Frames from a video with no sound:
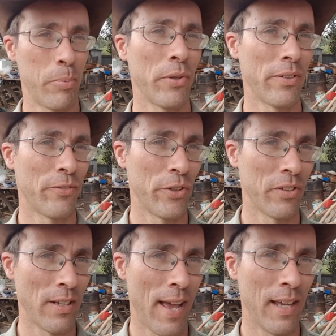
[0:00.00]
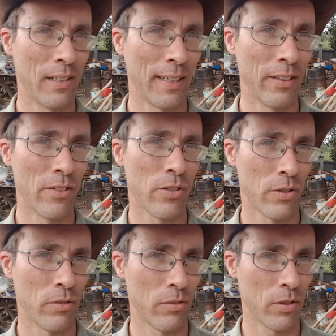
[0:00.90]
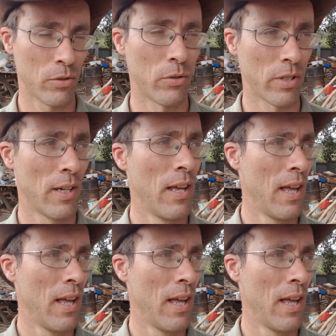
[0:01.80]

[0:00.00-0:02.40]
put the first nail into the chord.